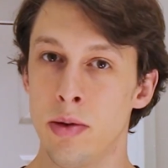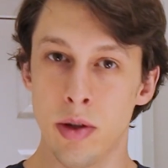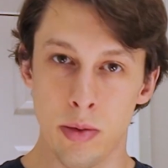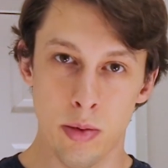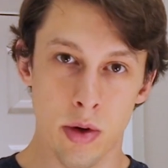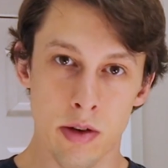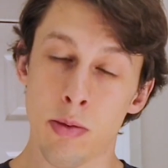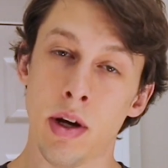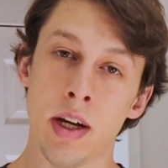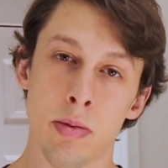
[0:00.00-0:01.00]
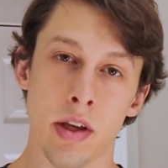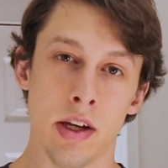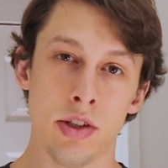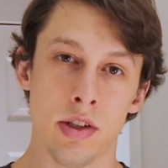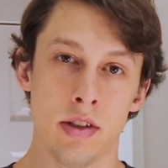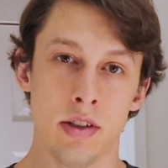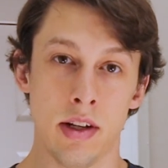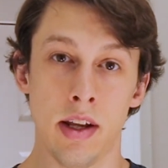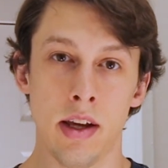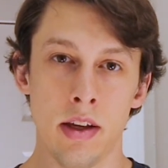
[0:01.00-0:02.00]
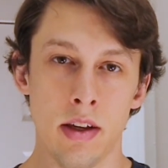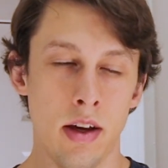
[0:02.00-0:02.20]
really work for my application today.